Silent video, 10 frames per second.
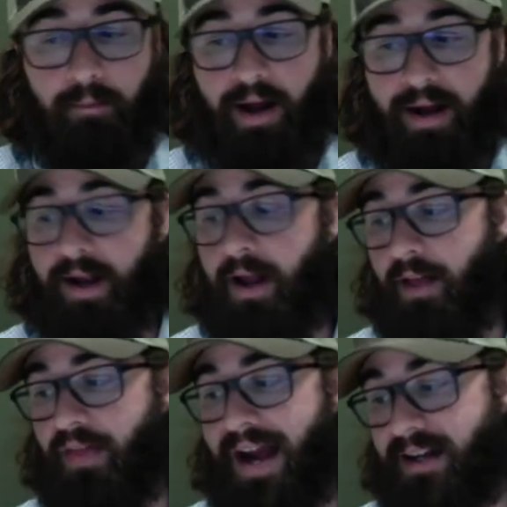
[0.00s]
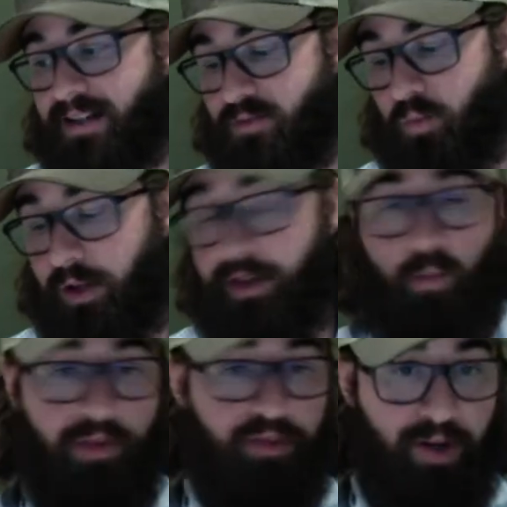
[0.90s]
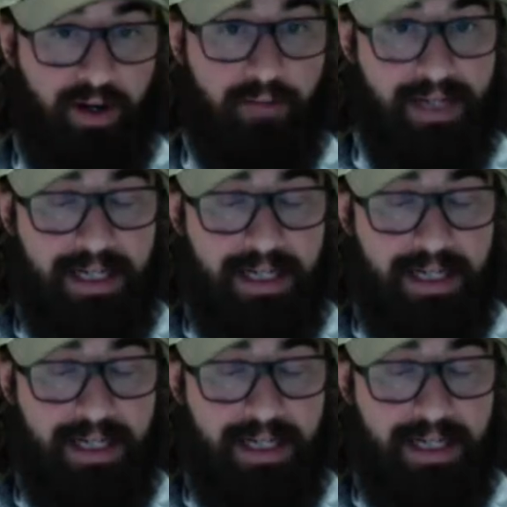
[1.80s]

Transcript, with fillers: But that is really what they're going to be